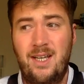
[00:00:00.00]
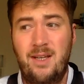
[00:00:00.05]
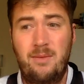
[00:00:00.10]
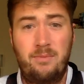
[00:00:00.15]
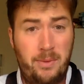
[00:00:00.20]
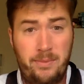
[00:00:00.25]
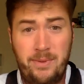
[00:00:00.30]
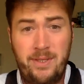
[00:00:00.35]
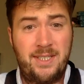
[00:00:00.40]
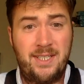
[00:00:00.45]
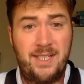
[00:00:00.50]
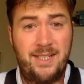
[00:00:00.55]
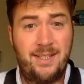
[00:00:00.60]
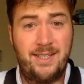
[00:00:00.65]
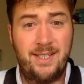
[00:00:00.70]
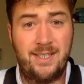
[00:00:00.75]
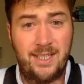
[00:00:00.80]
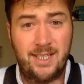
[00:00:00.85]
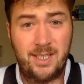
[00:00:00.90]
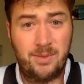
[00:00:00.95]
Maybe it's
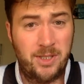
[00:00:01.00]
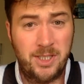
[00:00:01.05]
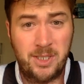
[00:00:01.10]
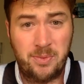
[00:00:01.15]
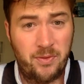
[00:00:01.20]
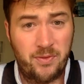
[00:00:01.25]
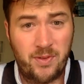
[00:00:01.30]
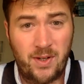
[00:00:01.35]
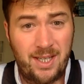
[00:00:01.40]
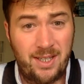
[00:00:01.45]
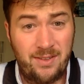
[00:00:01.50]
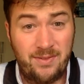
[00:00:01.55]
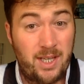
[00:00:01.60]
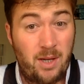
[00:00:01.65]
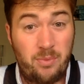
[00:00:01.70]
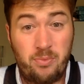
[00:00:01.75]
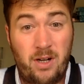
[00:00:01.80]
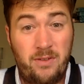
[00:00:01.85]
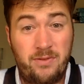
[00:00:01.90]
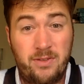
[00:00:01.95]
another six months before I even
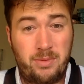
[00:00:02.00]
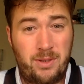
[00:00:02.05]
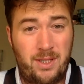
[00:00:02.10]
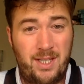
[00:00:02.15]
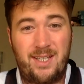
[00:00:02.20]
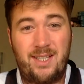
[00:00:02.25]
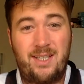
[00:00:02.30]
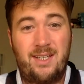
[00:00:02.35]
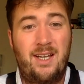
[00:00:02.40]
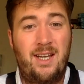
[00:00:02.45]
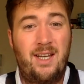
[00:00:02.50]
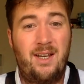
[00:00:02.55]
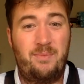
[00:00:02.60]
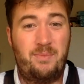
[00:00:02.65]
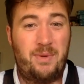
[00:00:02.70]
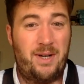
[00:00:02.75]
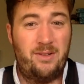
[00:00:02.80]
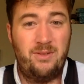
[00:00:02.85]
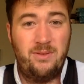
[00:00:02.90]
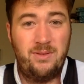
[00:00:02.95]
get profitable. Like,
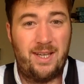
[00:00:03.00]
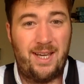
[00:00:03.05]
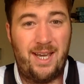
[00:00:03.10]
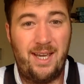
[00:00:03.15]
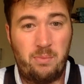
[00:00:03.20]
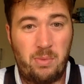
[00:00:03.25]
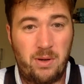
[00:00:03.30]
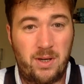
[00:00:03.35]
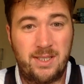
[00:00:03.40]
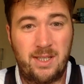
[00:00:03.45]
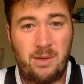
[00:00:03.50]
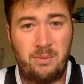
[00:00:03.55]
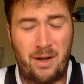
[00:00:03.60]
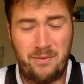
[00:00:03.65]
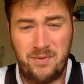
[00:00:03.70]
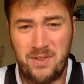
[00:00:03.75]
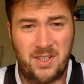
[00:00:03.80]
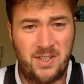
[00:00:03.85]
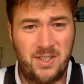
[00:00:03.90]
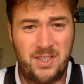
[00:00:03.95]
but I don't care because I'm
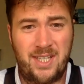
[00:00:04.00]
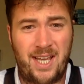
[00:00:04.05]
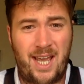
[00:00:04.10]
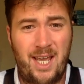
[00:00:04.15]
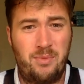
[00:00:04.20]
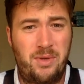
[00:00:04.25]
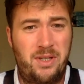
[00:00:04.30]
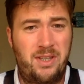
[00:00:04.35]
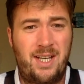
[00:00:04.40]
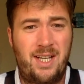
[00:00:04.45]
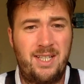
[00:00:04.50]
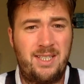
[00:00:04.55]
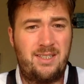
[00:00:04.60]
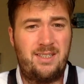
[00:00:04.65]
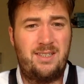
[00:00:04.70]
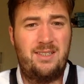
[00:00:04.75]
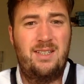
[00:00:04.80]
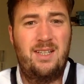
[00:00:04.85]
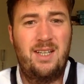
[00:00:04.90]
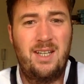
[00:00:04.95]
having a good time, and
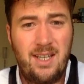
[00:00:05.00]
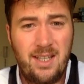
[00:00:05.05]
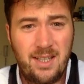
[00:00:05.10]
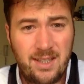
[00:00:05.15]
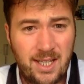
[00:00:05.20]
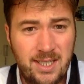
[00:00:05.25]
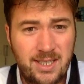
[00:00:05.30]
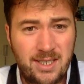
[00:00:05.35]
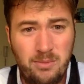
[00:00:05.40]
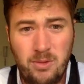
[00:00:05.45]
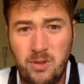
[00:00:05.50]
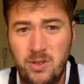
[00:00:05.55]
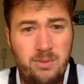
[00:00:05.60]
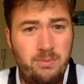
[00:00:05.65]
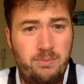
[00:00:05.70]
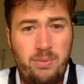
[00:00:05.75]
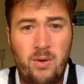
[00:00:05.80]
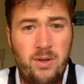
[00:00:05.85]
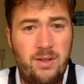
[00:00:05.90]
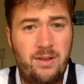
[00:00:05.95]
that's that's the most
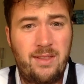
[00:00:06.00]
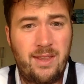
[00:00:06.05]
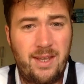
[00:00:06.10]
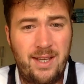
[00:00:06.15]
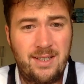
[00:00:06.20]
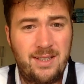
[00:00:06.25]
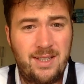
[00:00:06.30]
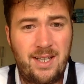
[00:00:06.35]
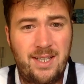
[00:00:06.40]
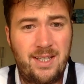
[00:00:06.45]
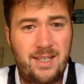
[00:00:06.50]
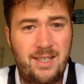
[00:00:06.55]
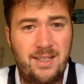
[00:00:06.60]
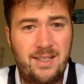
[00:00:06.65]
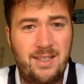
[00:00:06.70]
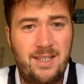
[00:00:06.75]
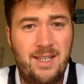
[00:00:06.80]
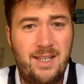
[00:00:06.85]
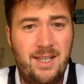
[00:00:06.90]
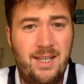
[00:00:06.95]
important thing. Like,
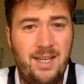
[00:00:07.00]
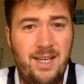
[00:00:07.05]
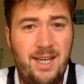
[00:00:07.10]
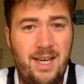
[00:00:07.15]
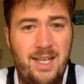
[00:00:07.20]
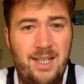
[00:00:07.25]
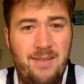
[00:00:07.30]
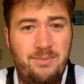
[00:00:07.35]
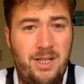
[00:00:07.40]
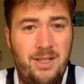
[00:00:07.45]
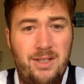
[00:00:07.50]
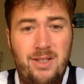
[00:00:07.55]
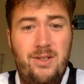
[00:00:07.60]
and I'm not